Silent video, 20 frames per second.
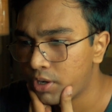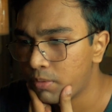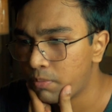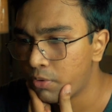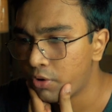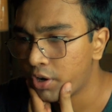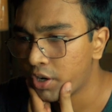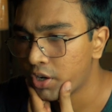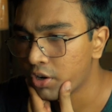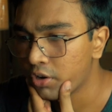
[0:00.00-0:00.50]

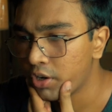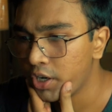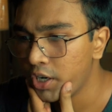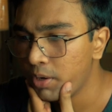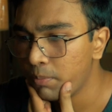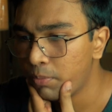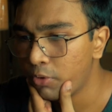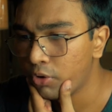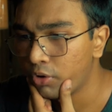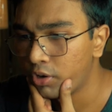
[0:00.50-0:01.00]
put it on
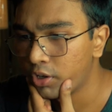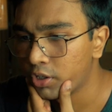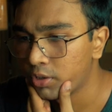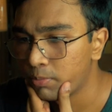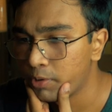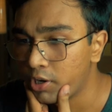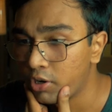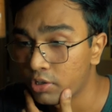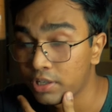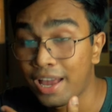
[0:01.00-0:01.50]
in progress
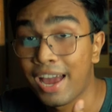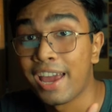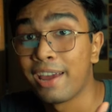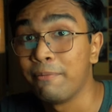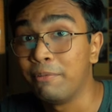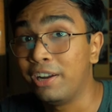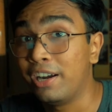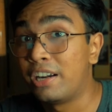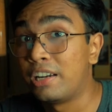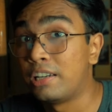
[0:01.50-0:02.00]
because I
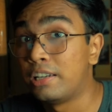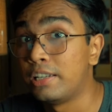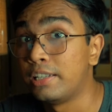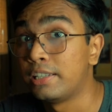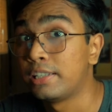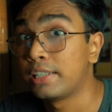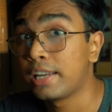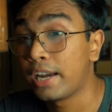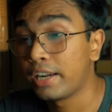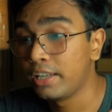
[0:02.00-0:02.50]
am currently
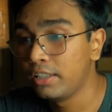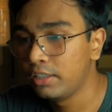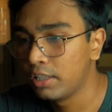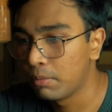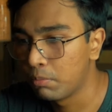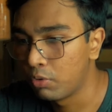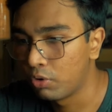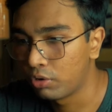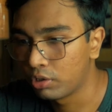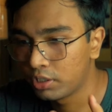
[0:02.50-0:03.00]
studying
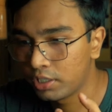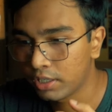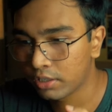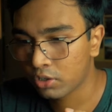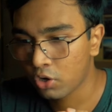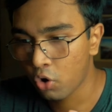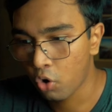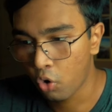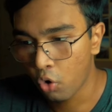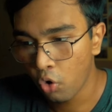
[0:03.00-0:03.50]
the book.
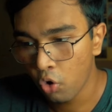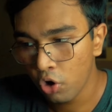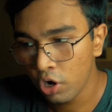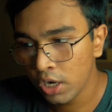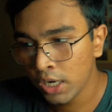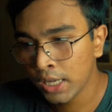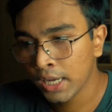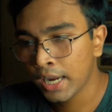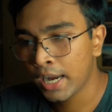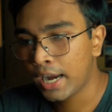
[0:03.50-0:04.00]
Just
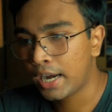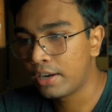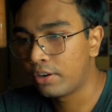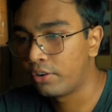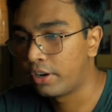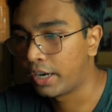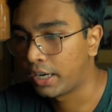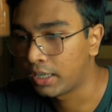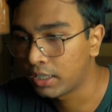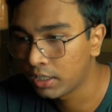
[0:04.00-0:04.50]
hold
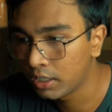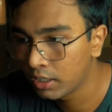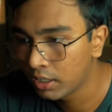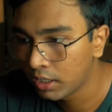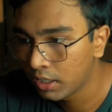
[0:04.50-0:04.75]
and drag.